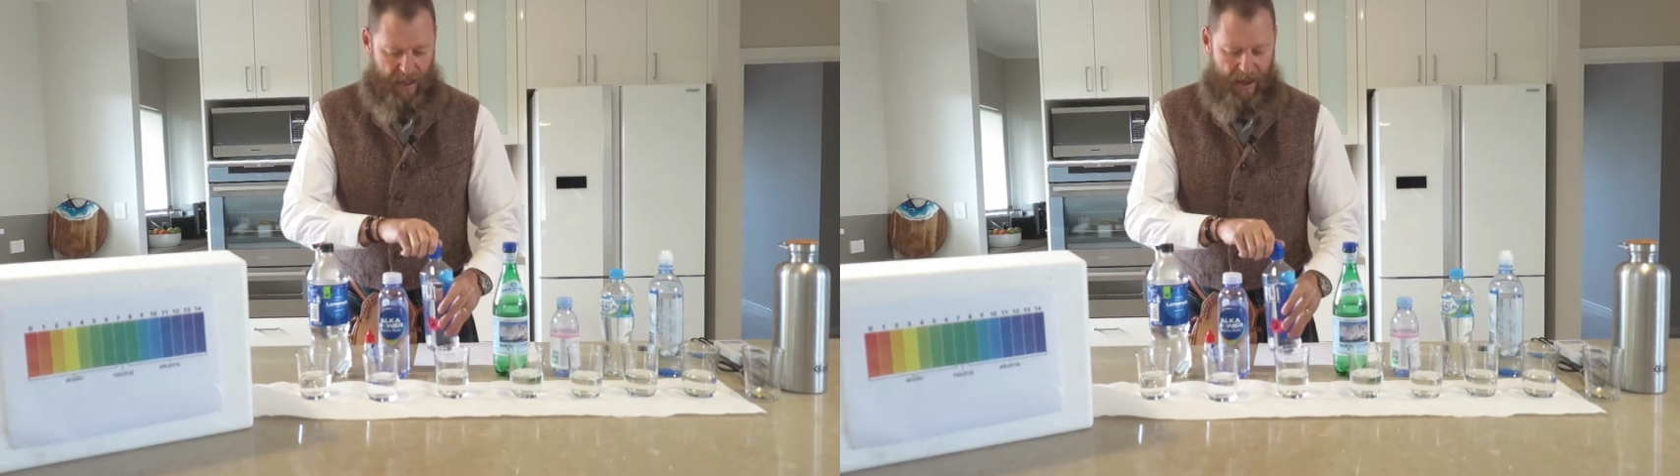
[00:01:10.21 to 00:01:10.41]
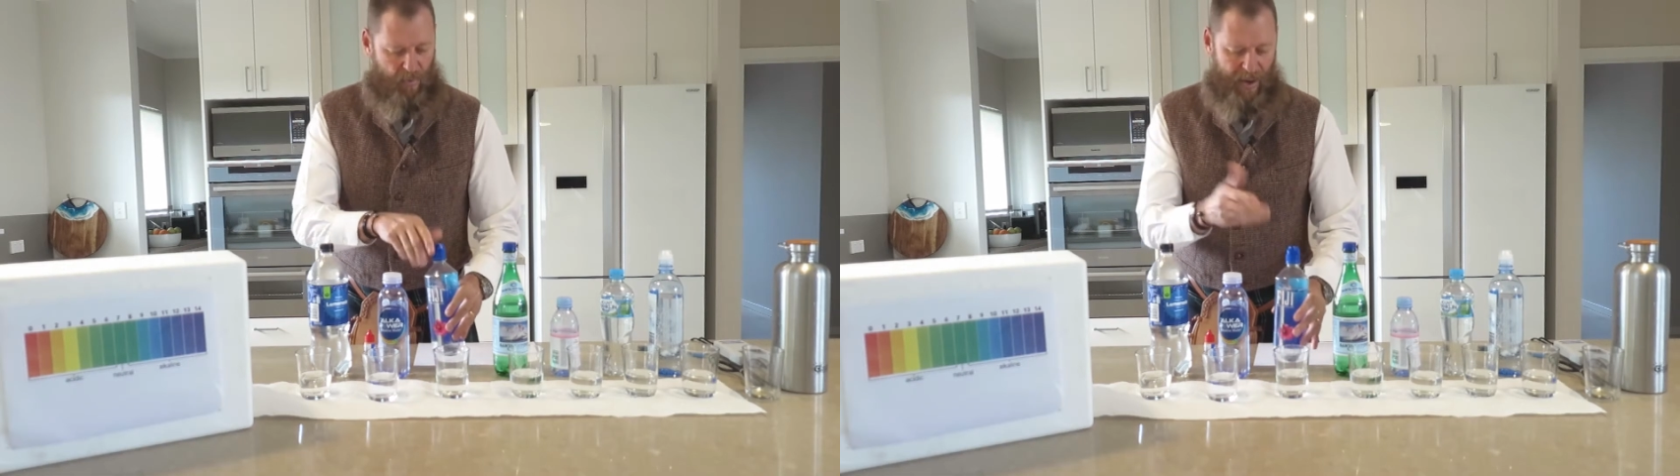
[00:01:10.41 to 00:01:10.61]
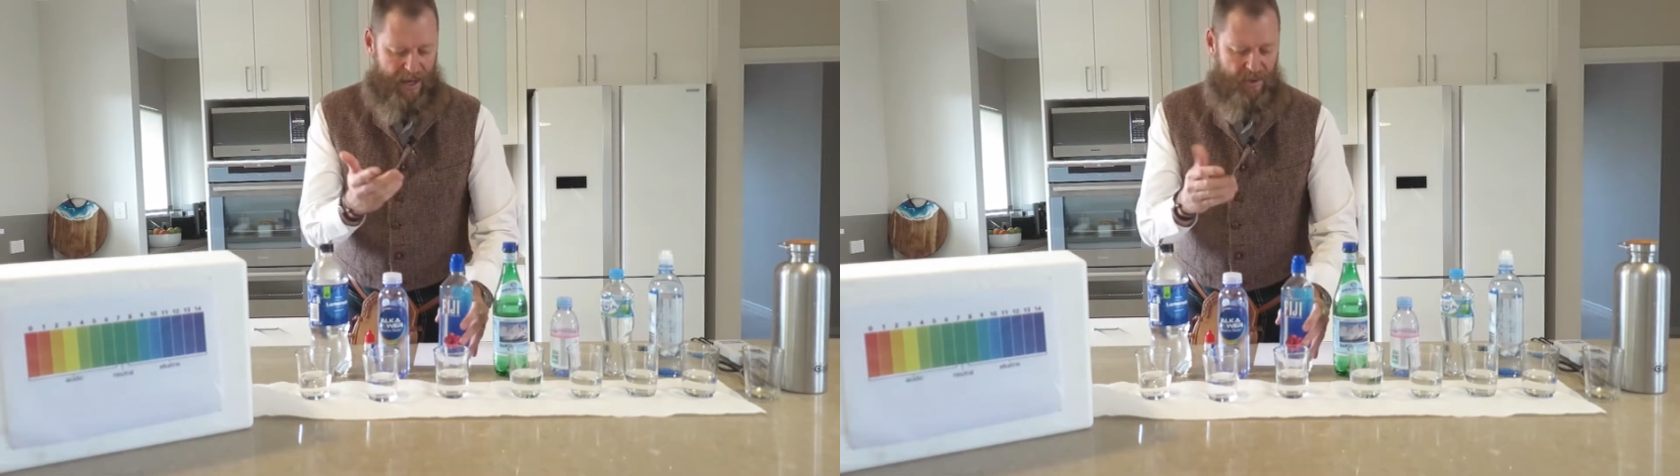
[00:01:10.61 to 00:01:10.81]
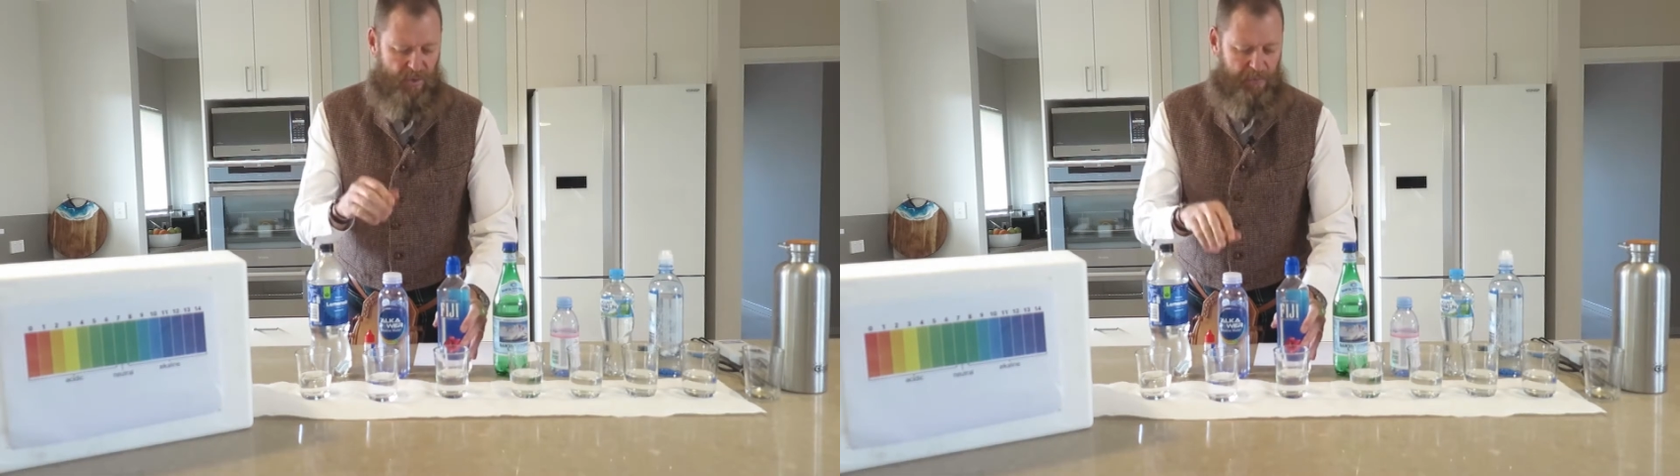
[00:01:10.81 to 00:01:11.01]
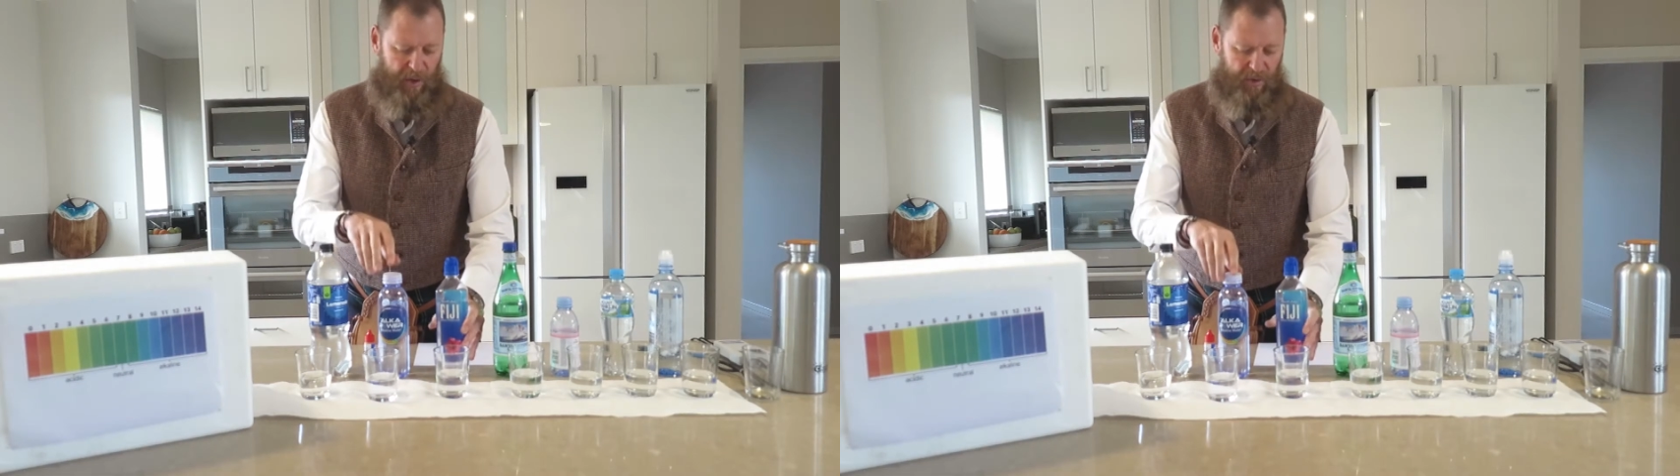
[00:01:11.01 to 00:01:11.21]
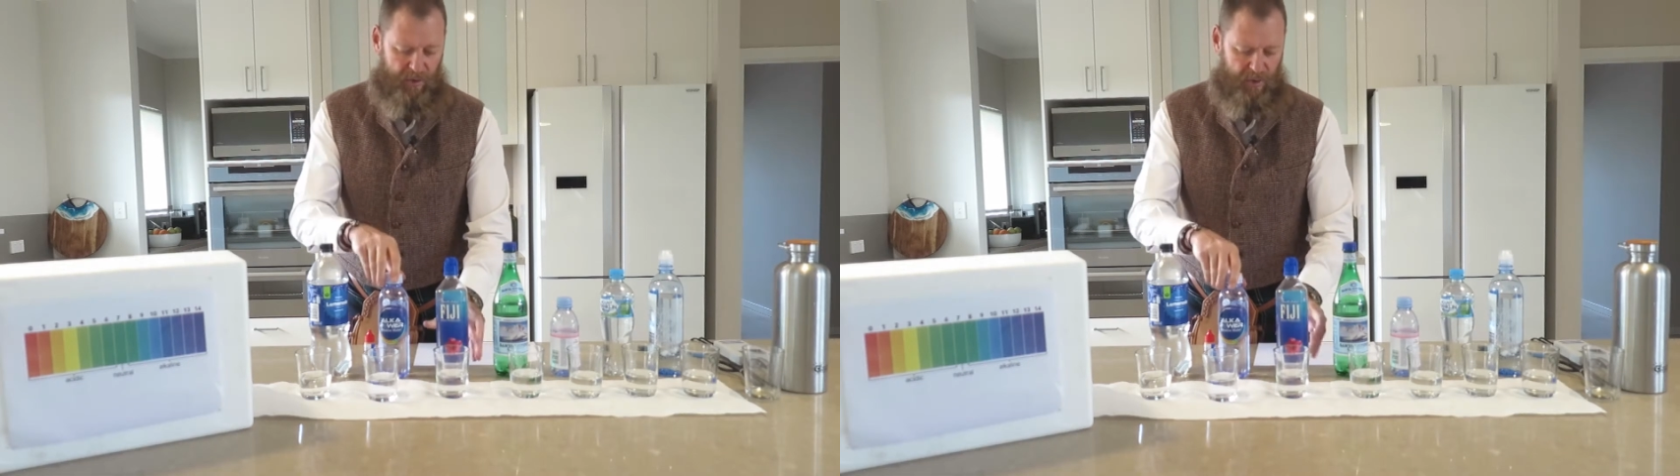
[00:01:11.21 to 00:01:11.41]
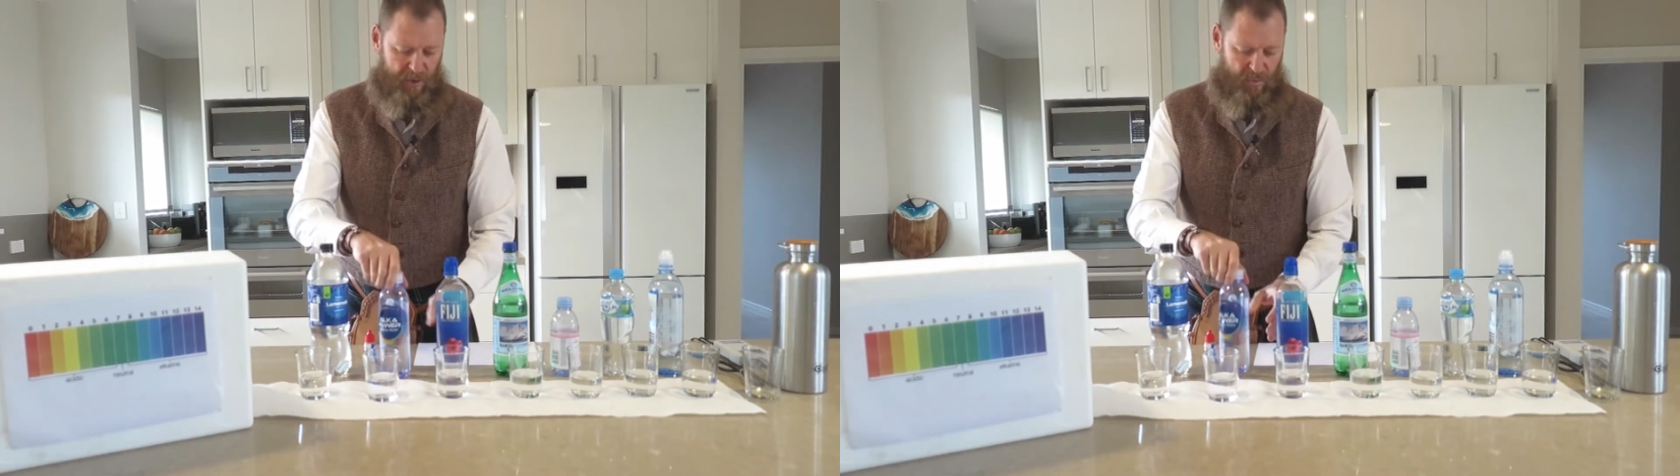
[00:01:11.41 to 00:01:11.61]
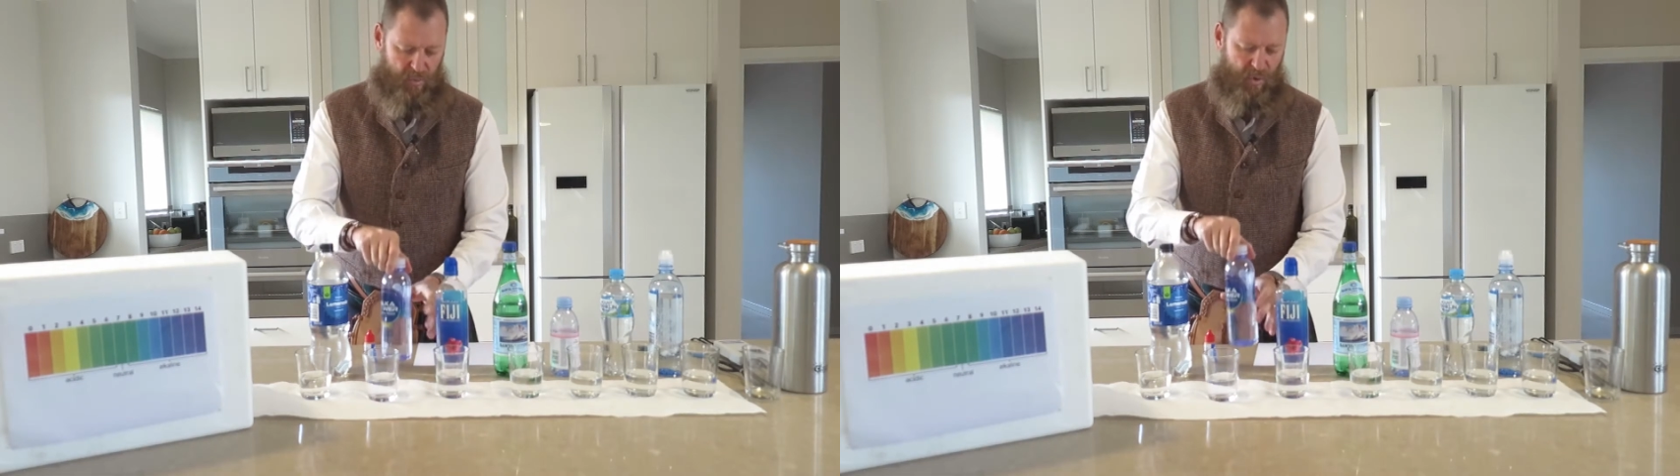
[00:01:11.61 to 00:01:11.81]
And where do
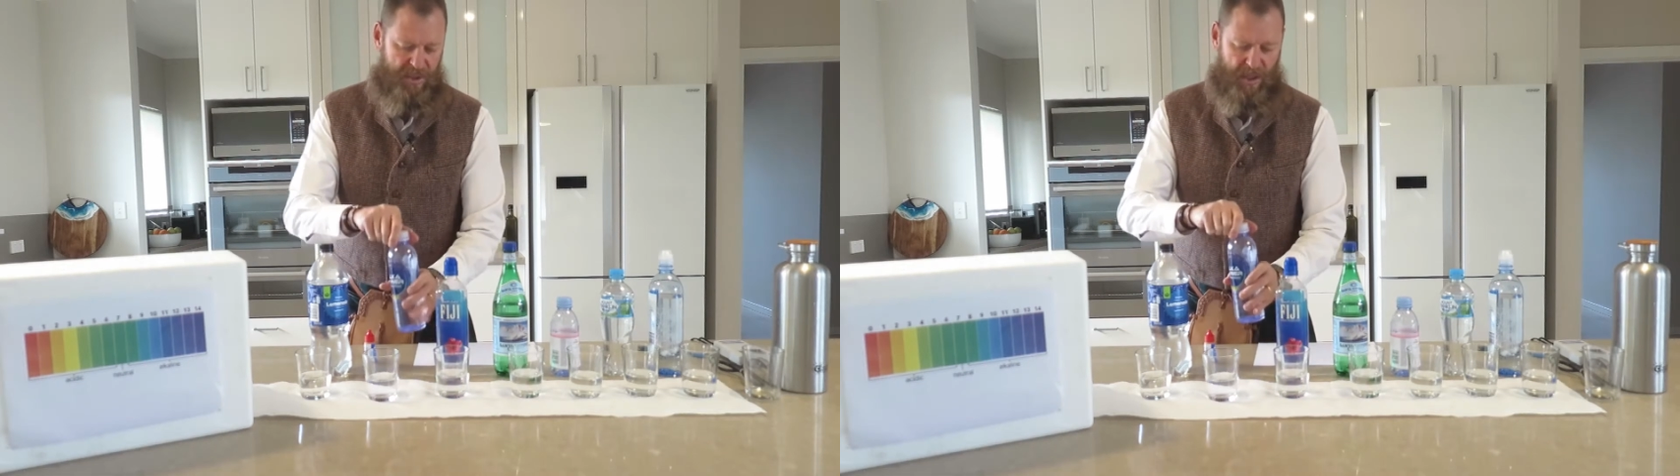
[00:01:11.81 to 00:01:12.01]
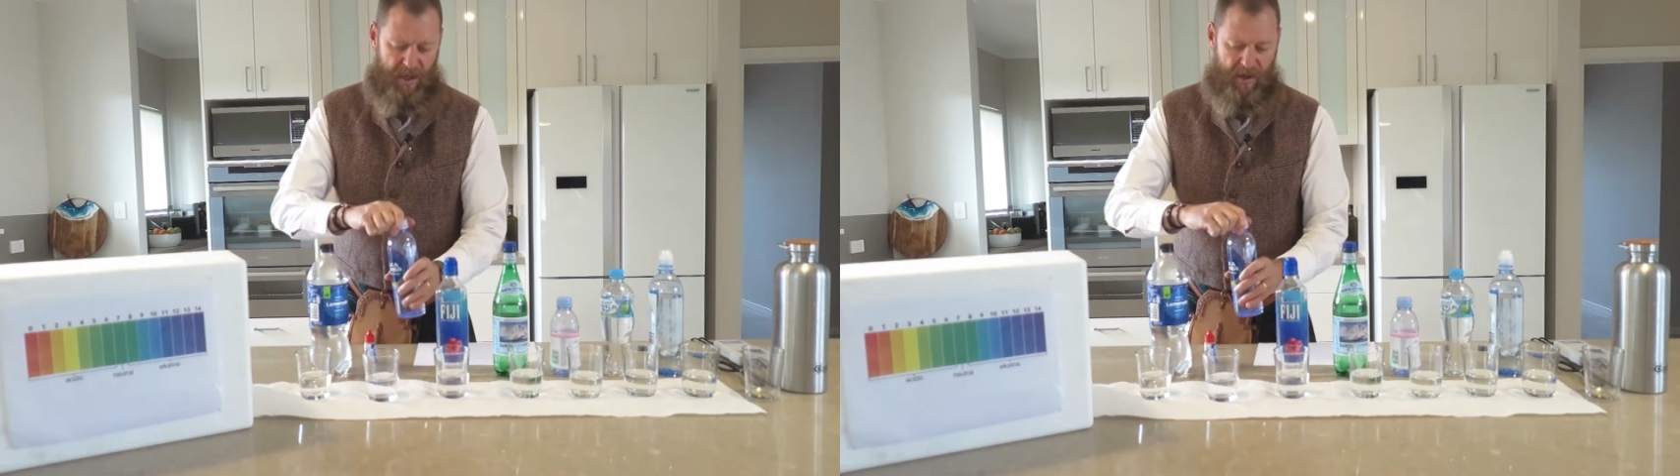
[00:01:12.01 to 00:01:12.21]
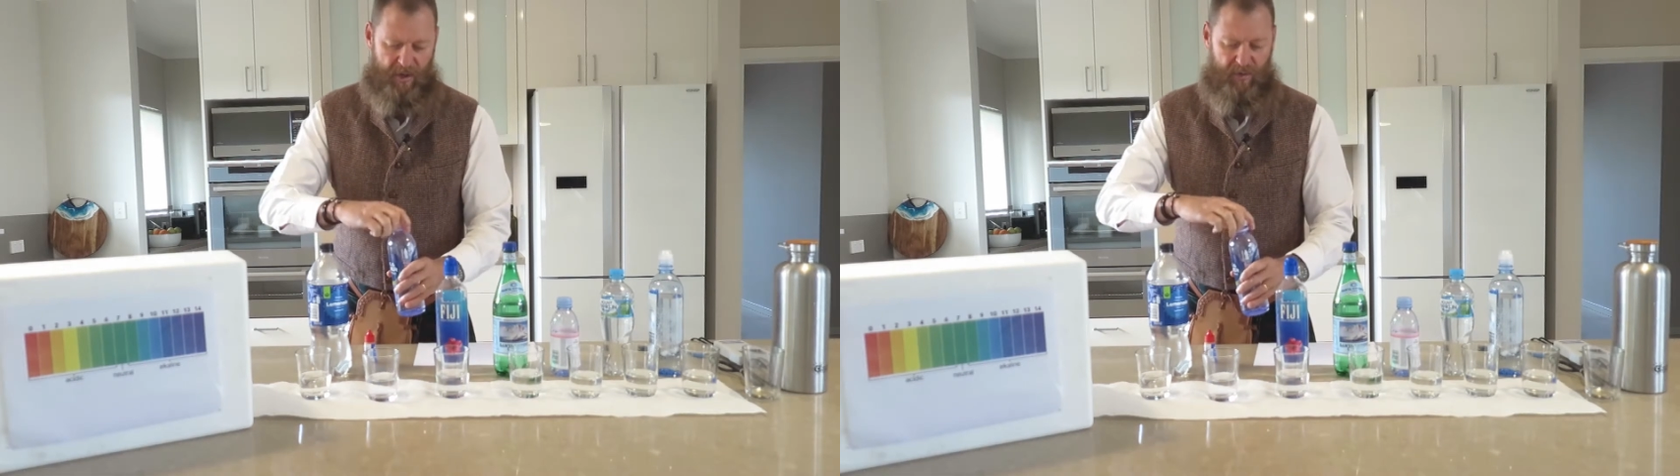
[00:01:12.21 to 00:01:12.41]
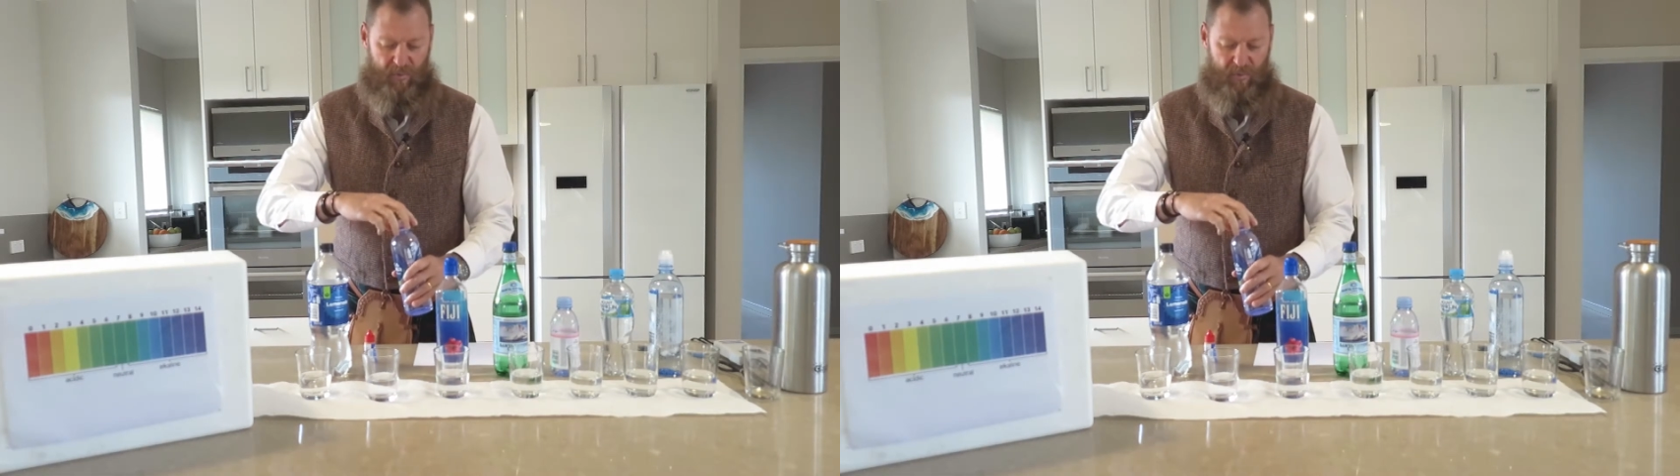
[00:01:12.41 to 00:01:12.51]
bottled water go?